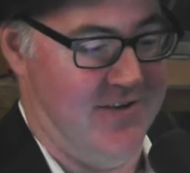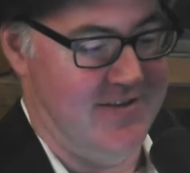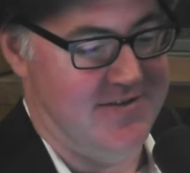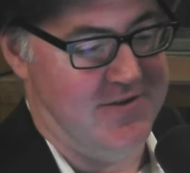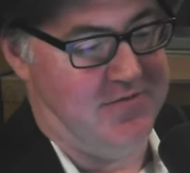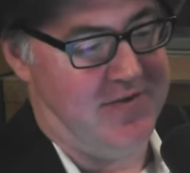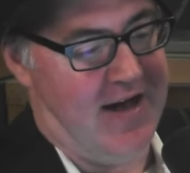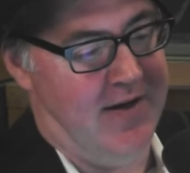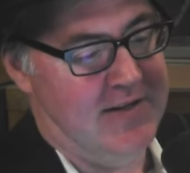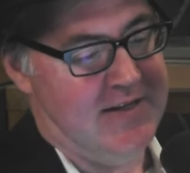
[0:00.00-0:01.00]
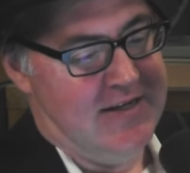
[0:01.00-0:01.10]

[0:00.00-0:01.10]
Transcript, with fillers: Right, it's too far.